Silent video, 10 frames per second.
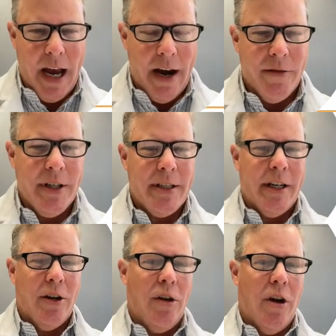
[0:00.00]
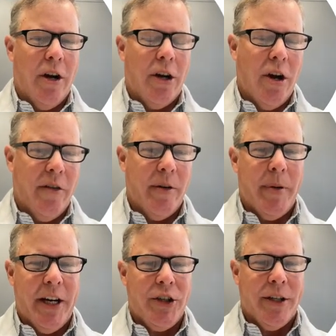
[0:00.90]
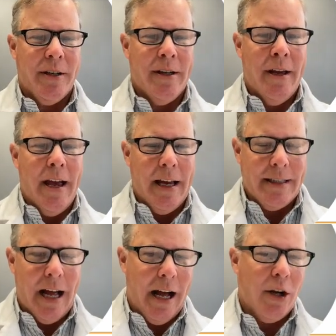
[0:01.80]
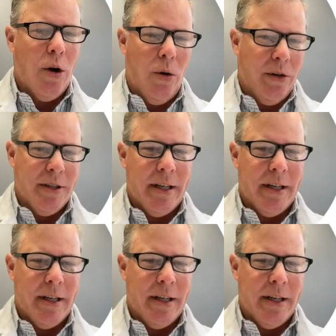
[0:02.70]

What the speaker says: every single long COVID patient has hot, cold, and